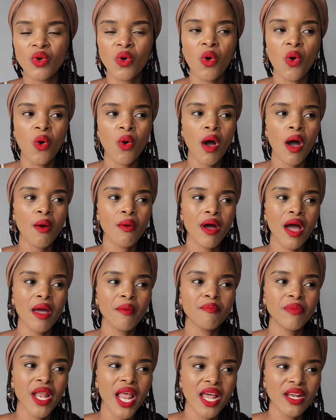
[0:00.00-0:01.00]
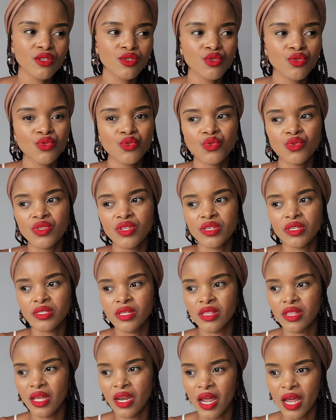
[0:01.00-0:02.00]
I planned to do this
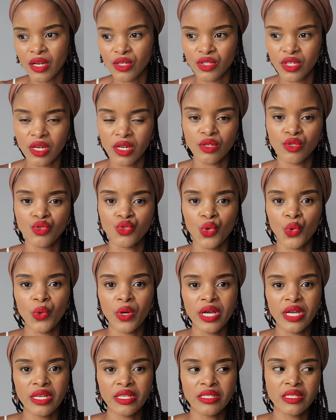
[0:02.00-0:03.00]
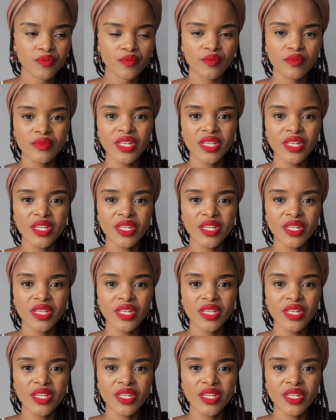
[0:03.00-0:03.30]
and then I didn't do it.